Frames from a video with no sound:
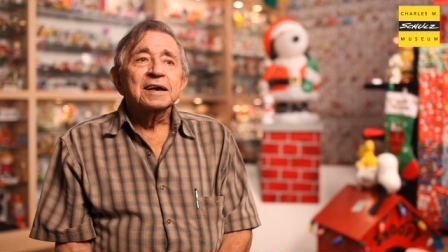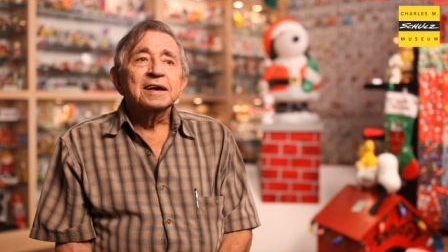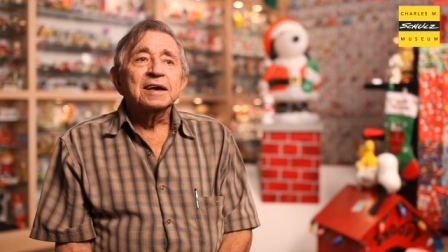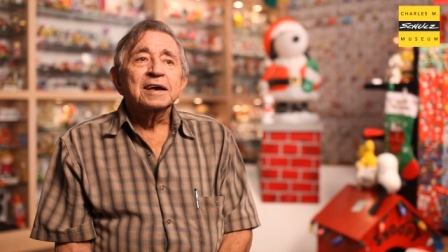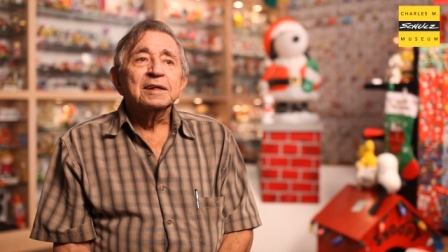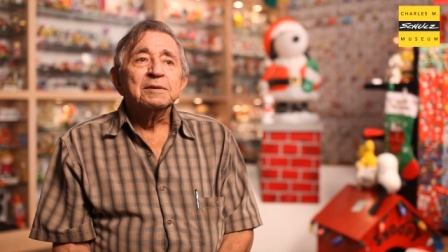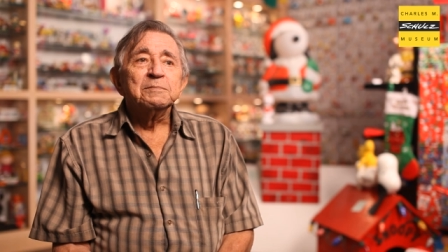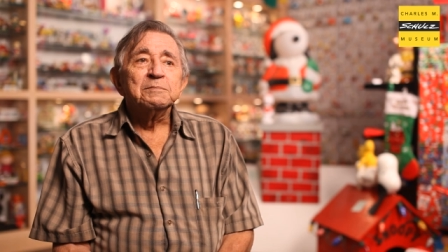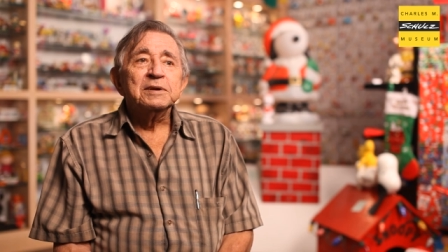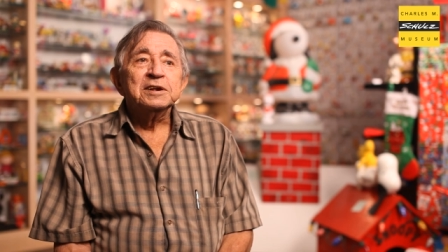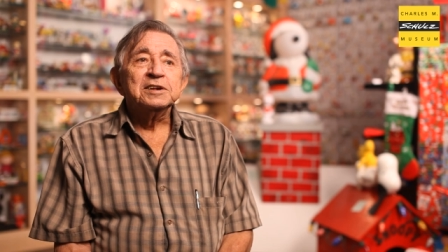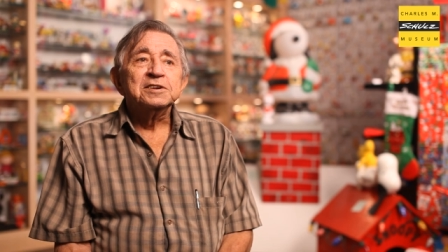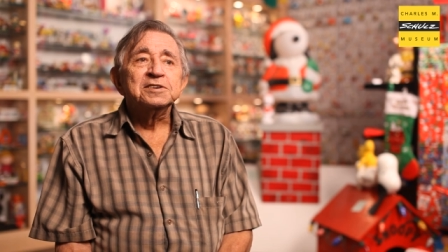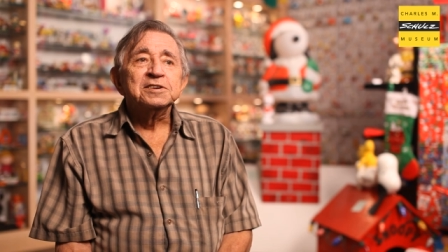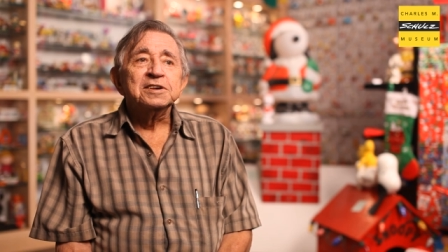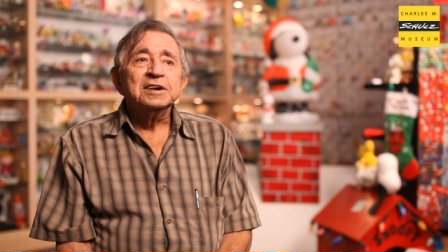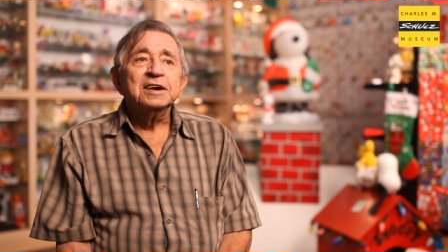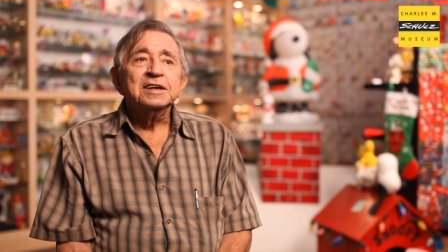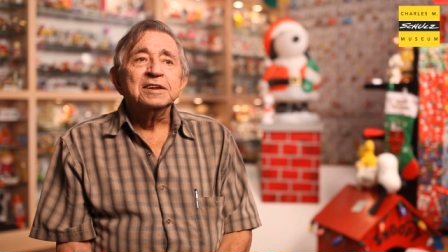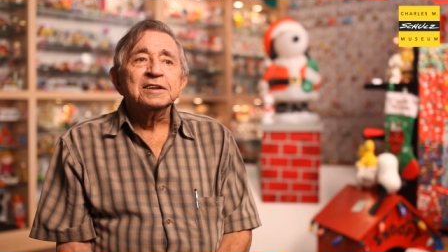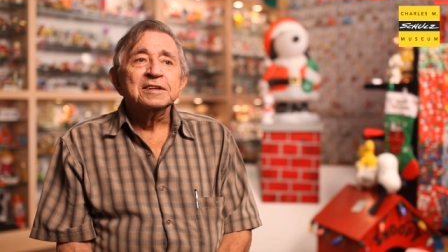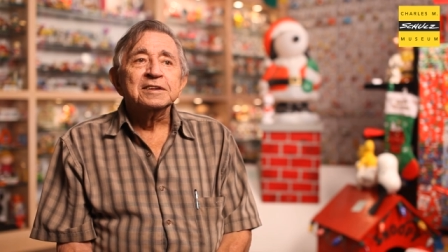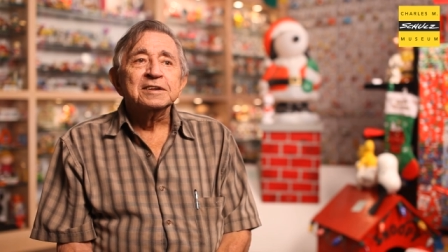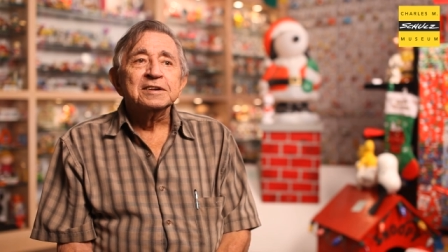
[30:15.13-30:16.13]
can be
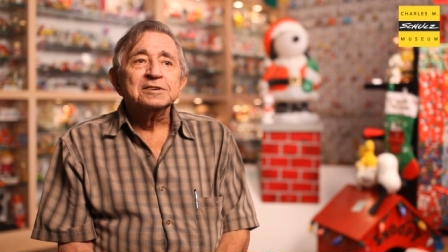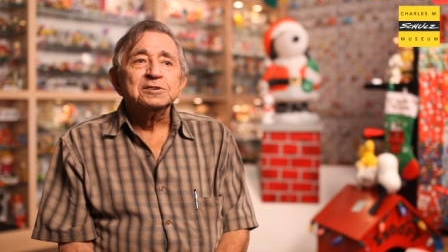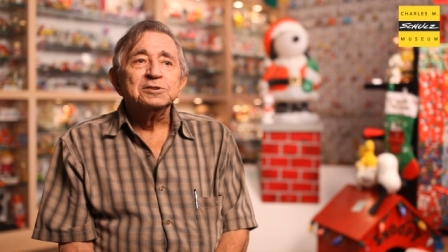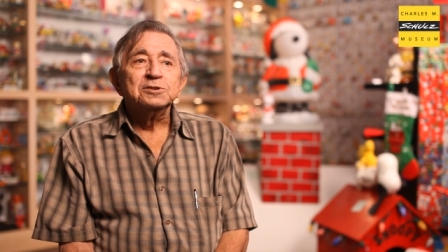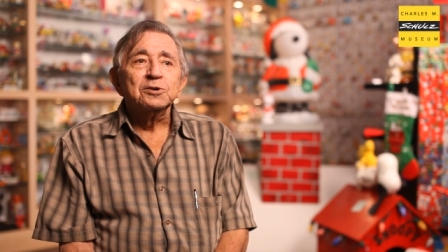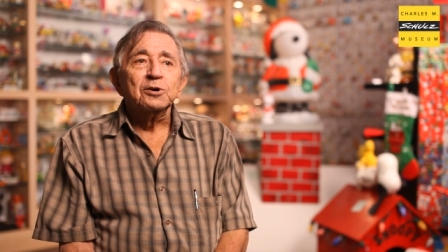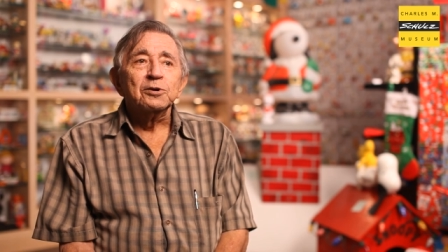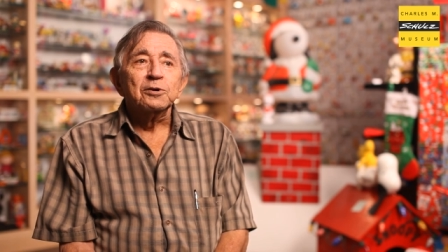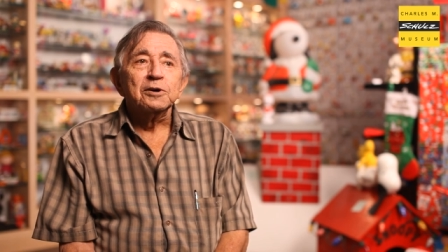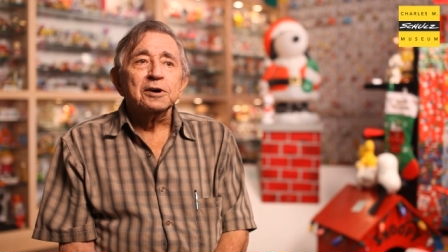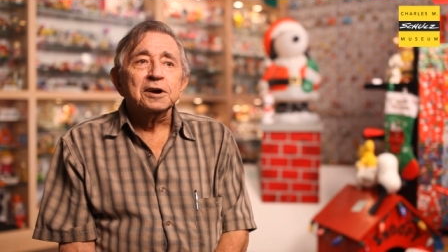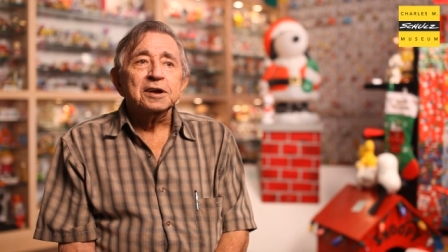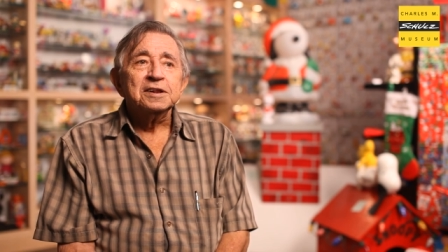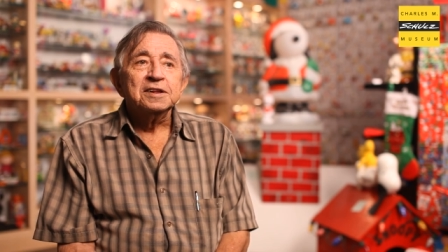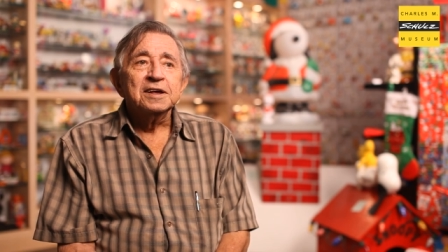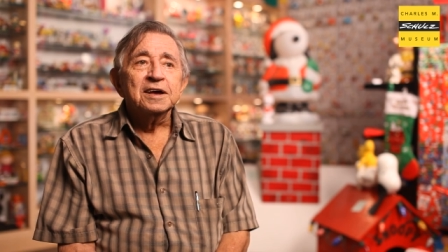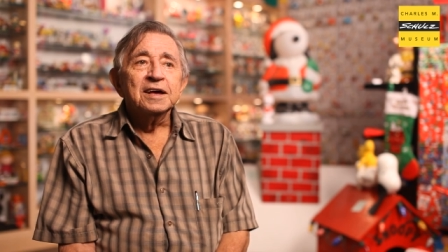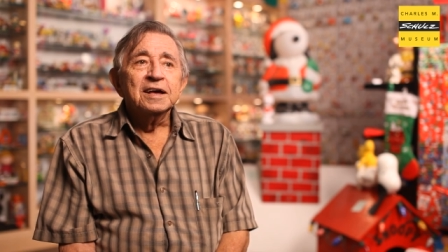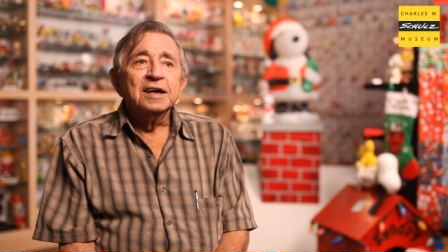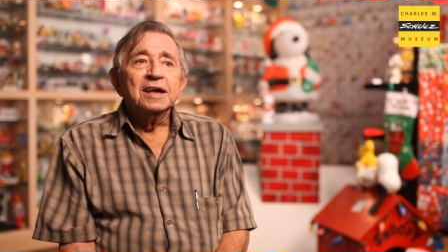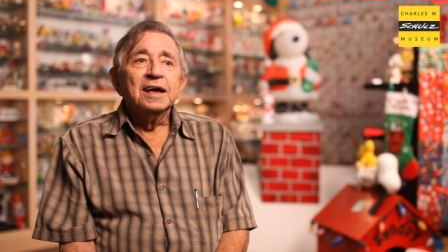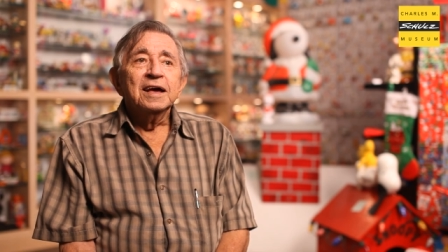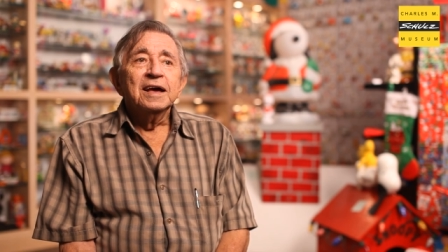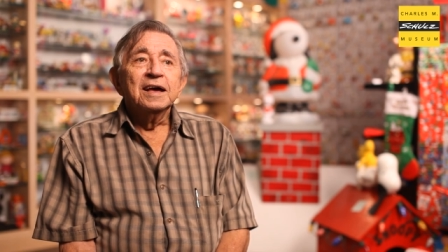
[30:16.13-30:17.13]
seen and enjoyed.
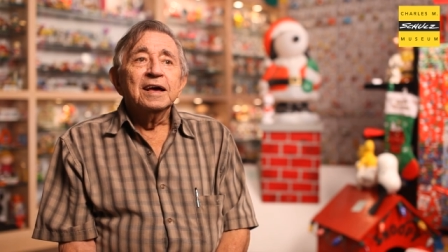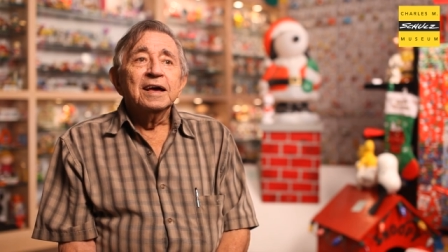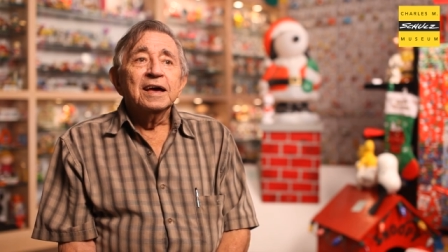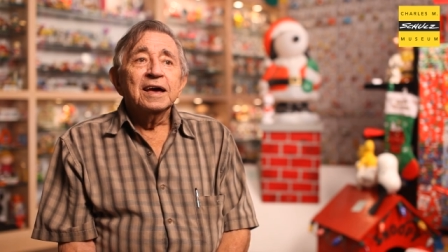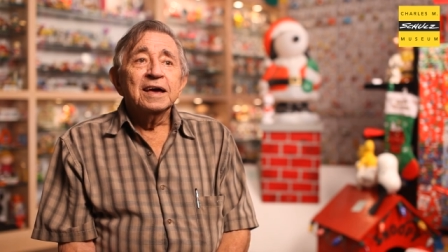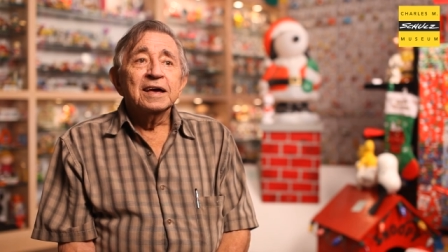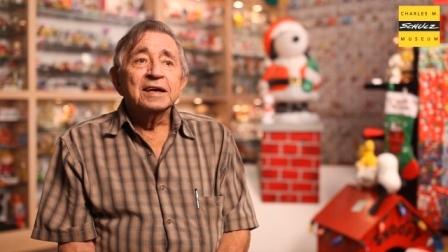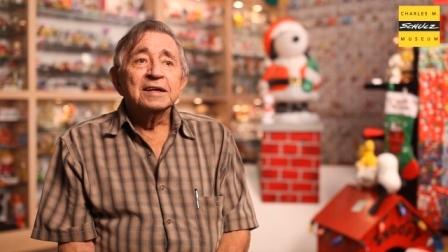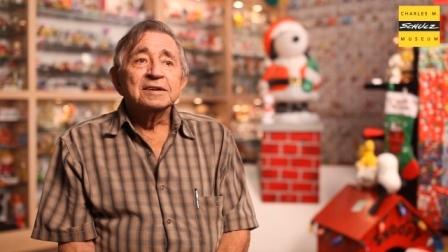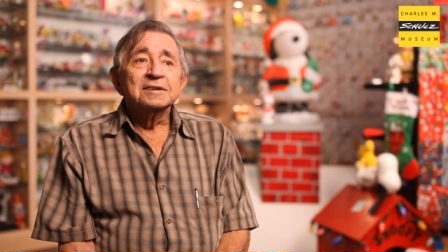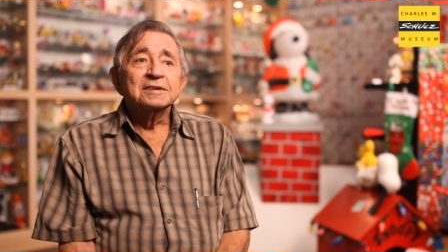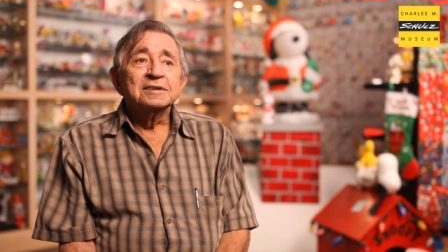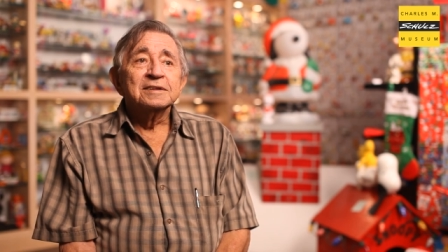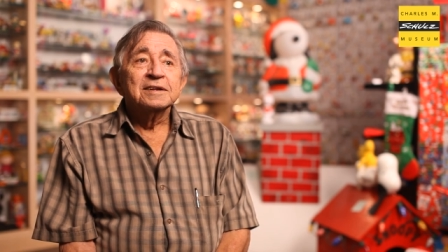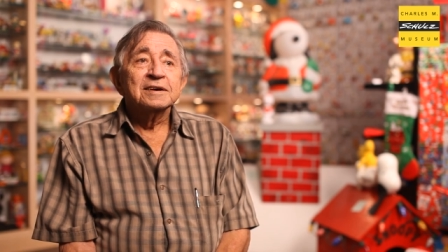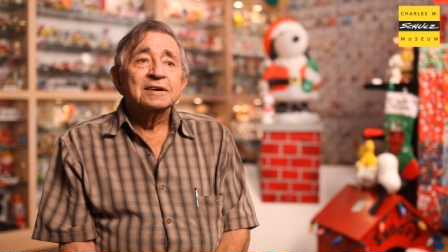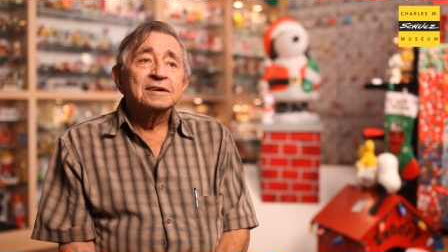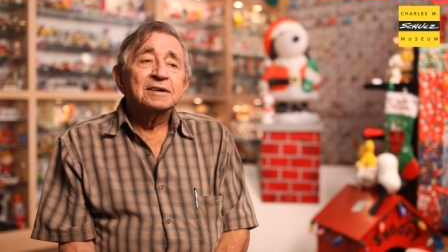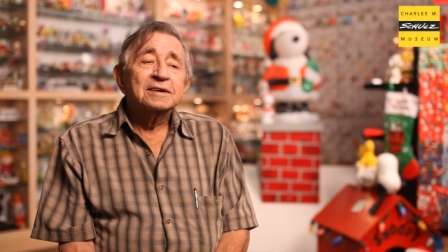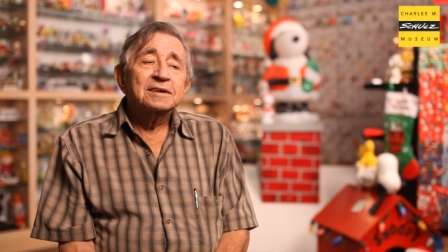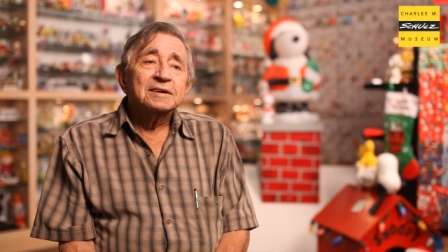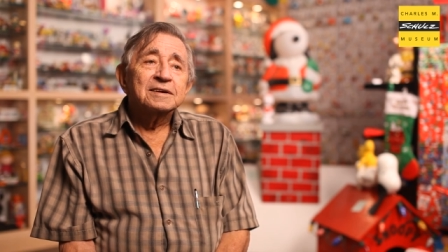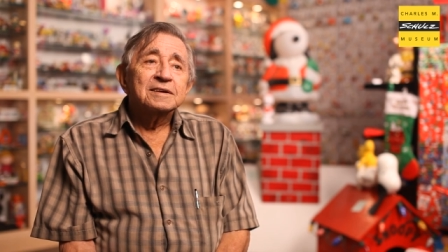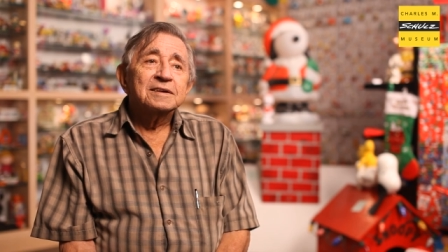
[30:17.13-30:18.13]
And
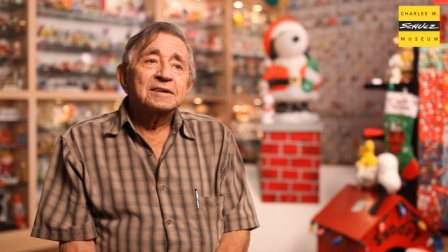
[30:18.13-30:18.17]
uh,